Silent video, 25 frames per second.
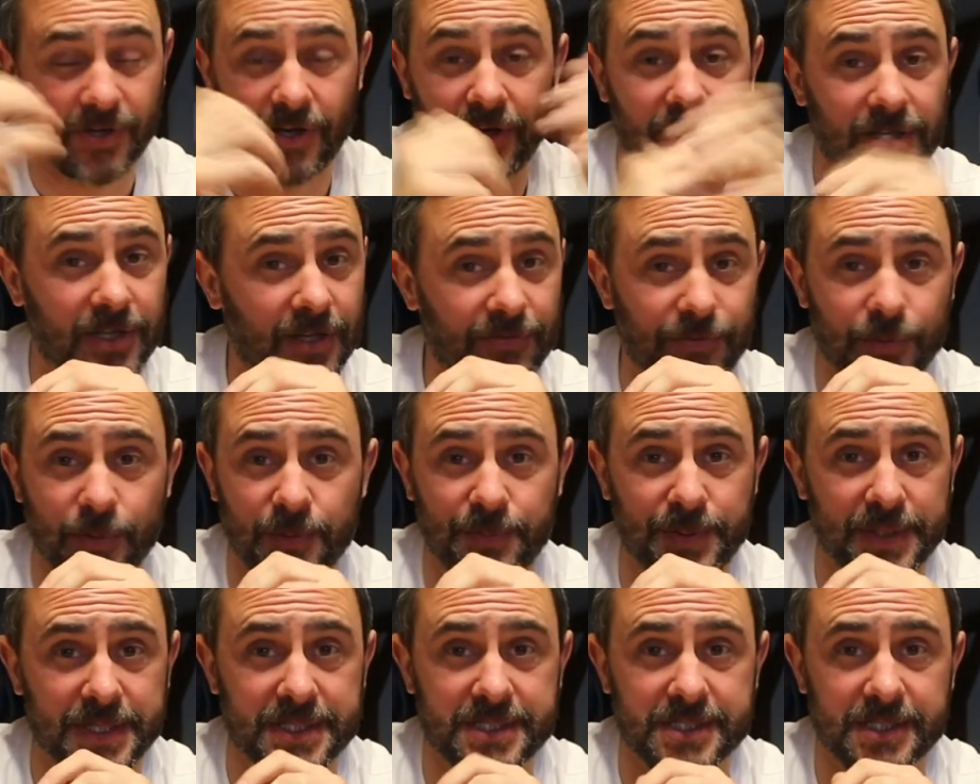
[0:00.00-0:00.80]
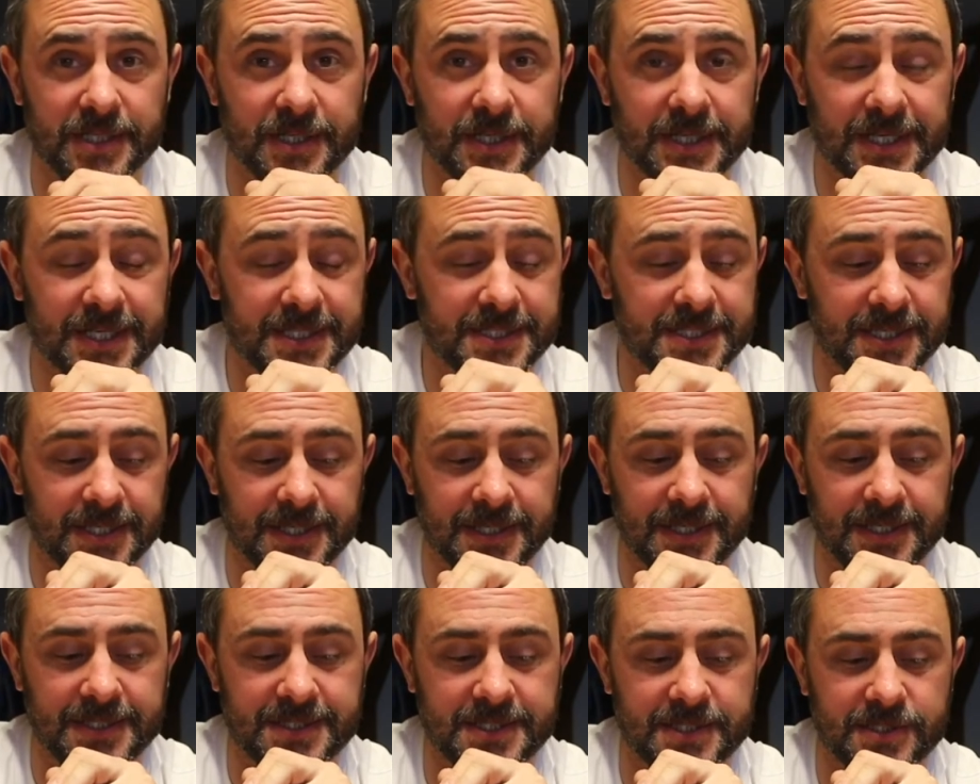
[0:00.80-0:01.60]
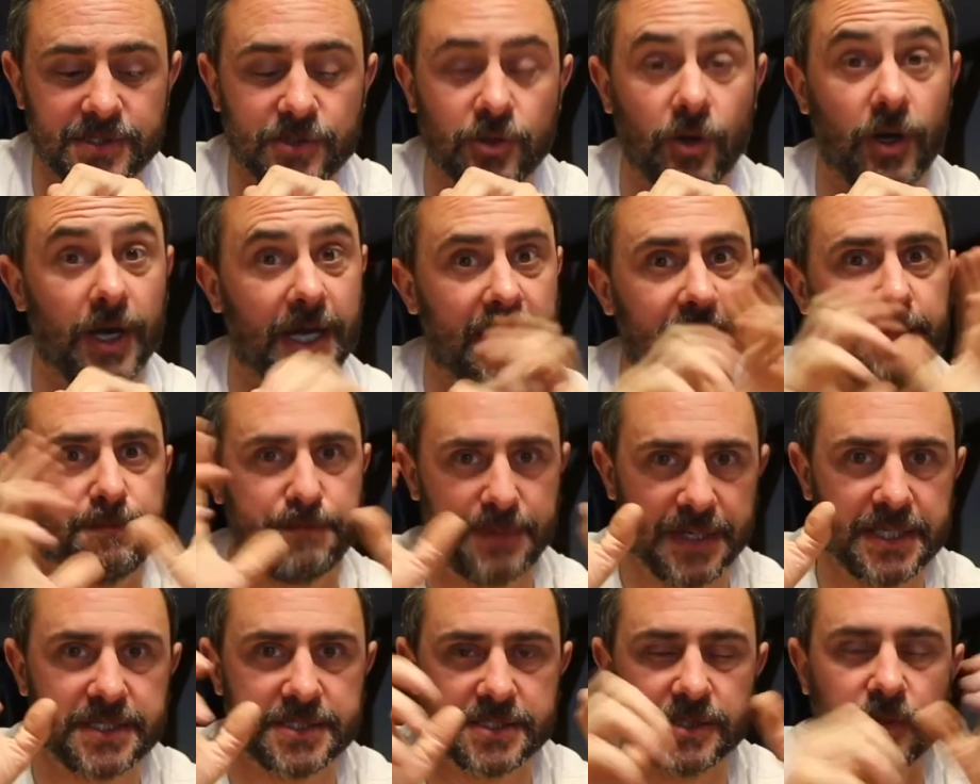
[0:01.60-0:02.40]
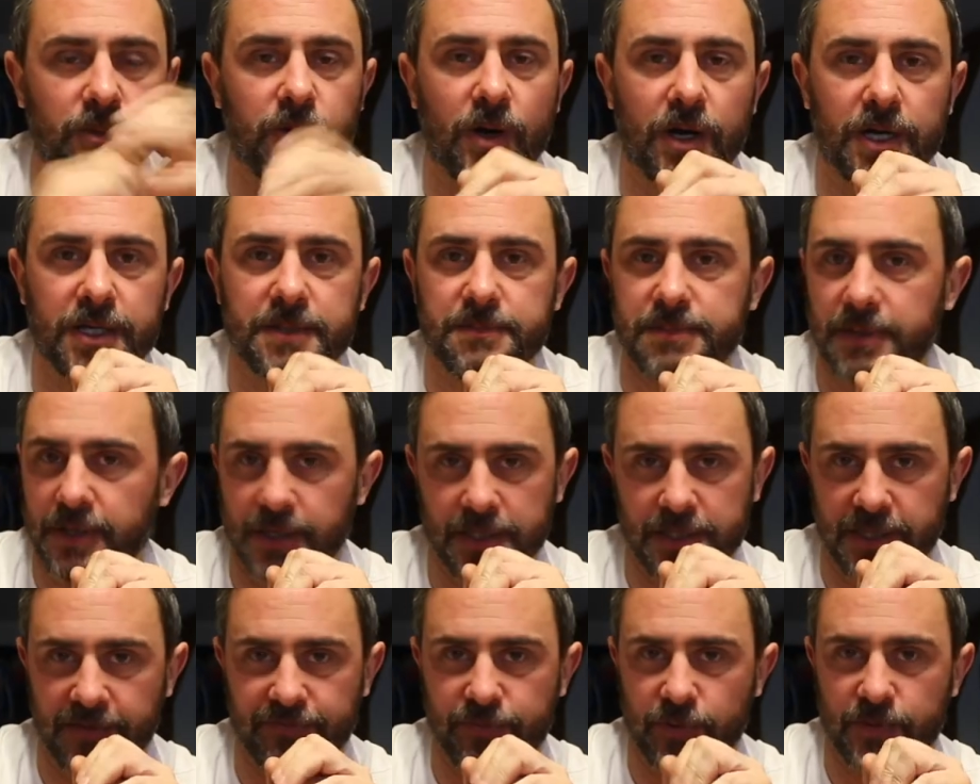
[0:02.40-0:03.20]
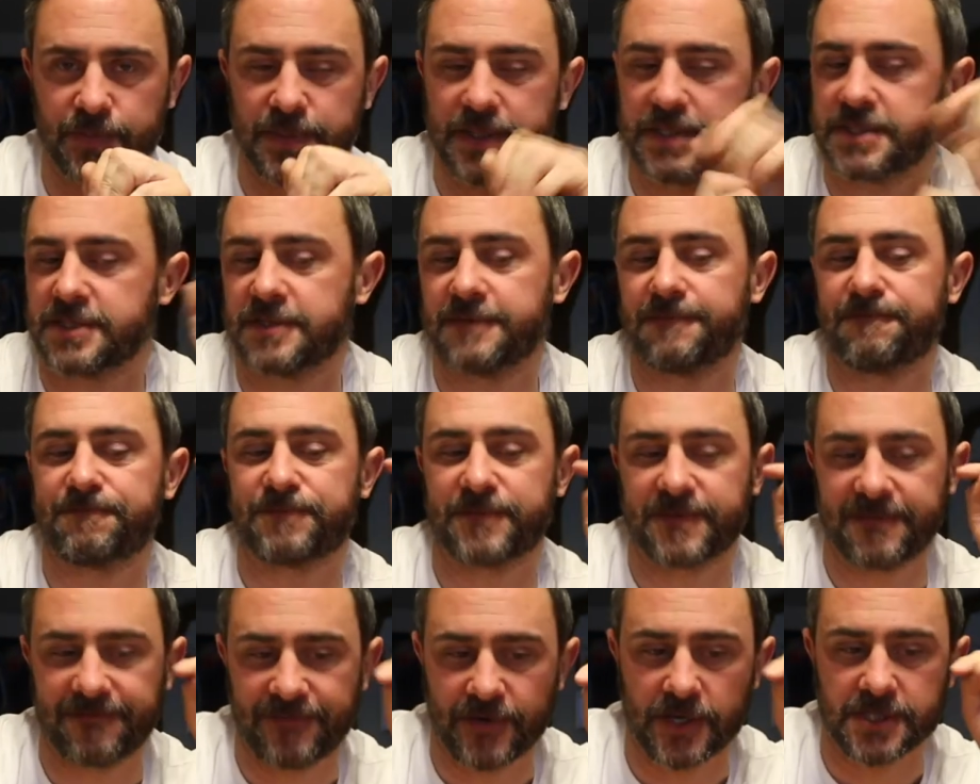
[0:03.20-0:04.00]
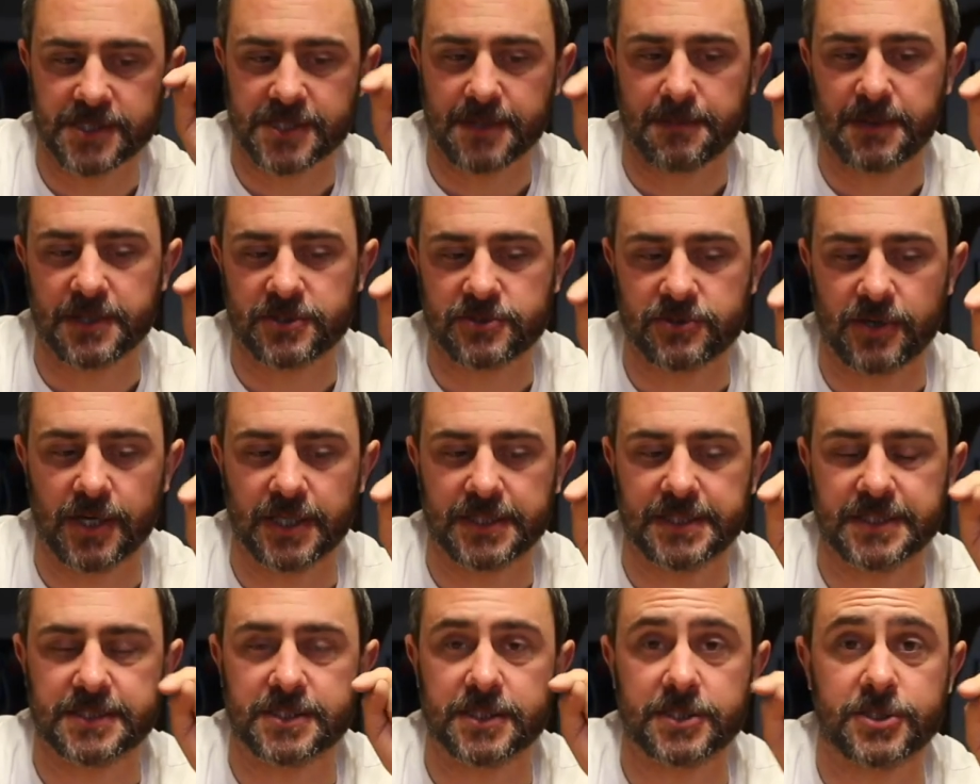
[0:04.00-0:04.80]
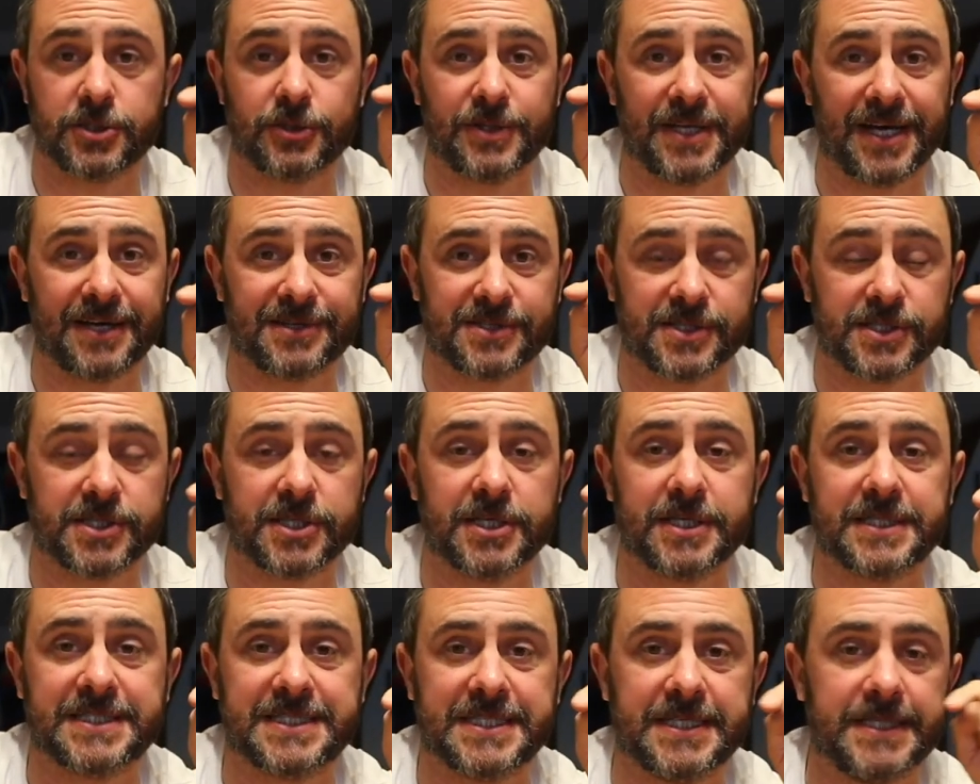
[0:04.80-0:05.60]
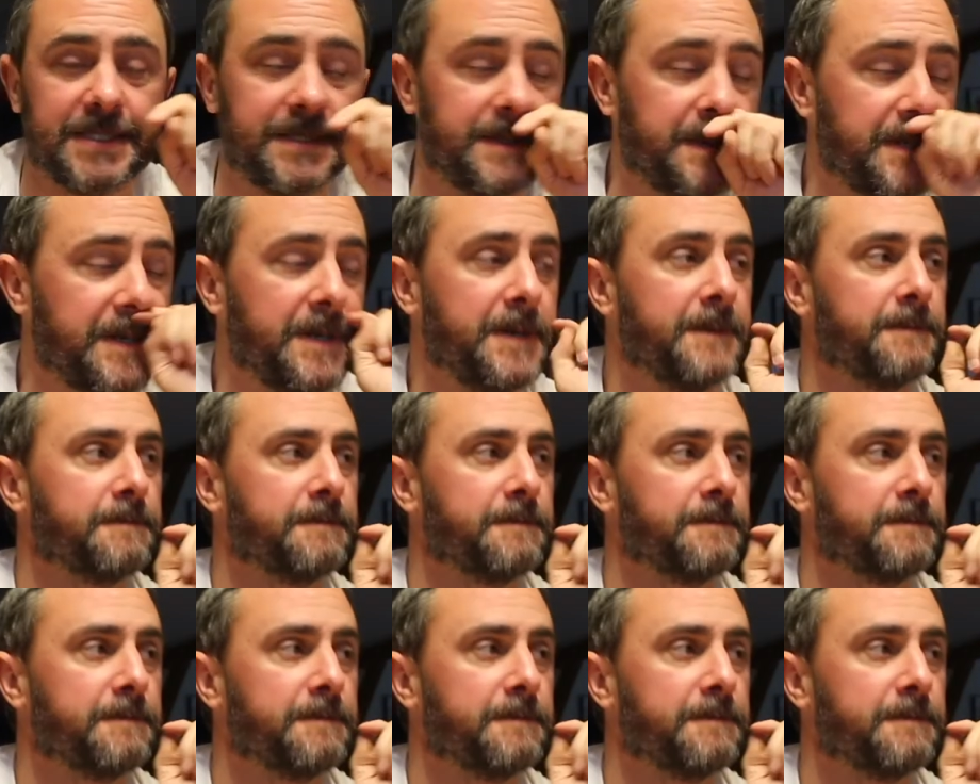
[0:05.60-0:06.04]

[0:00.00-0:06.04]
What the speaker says: I love it with pizza. It's not a pizza wine, but I love it with pizza. The first time I tried this, the 2013,